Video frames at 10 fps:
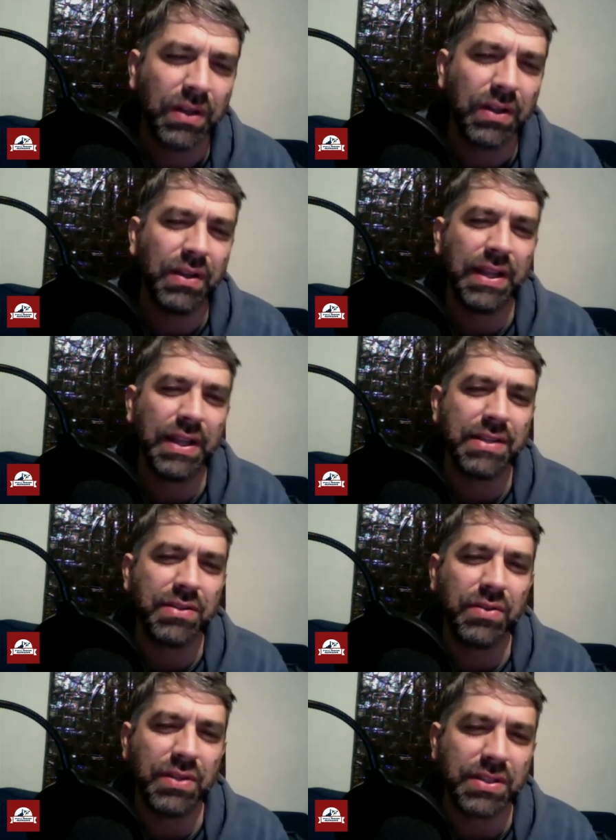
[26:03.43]
let's
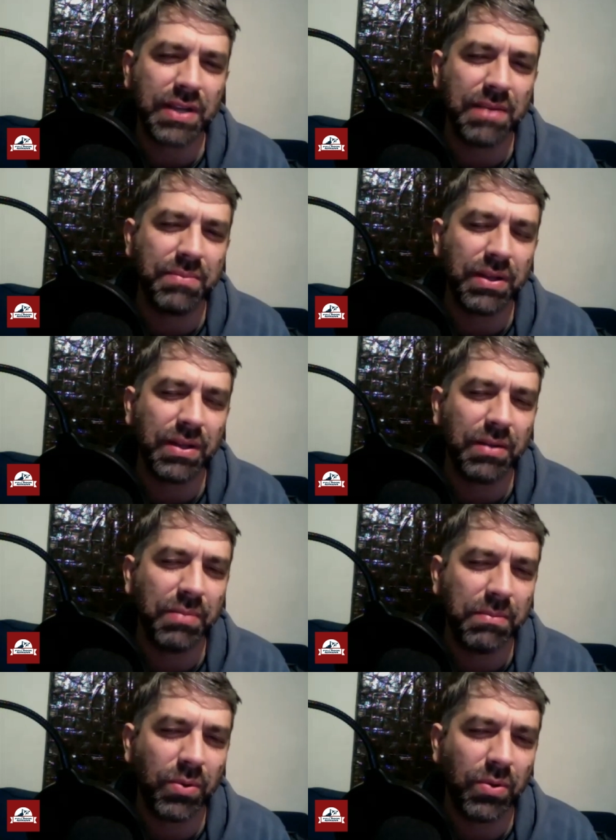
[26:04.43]
do the same but a little
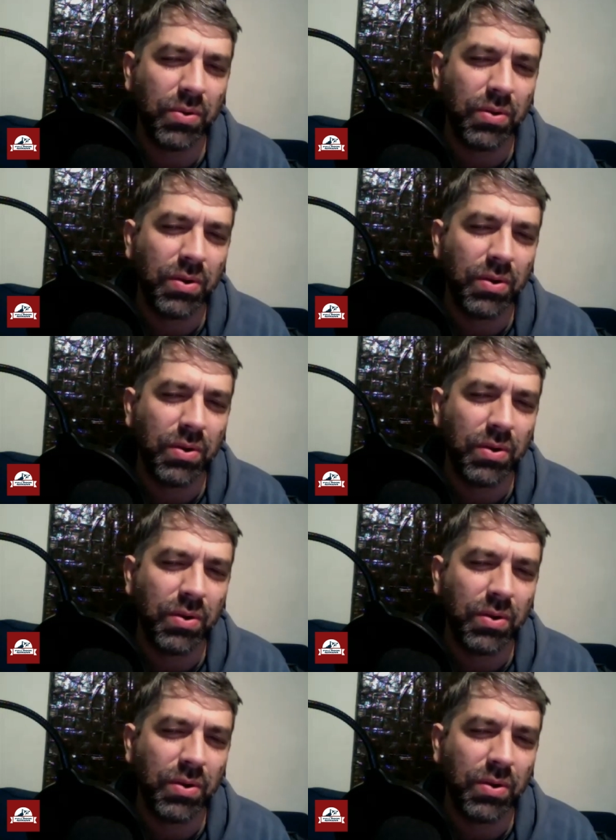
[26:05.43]
bit more